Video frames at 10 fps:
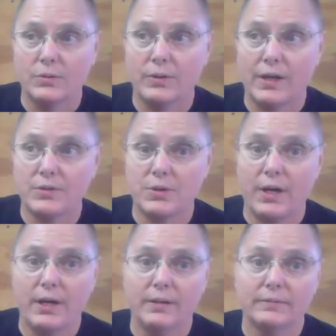
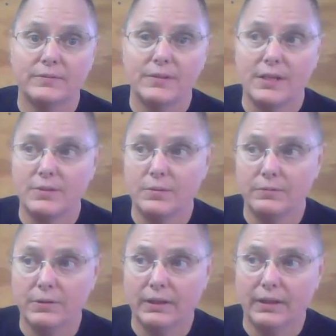yesterday, day 2
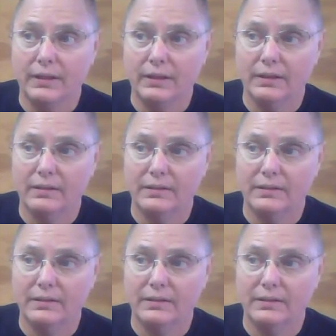of cooking,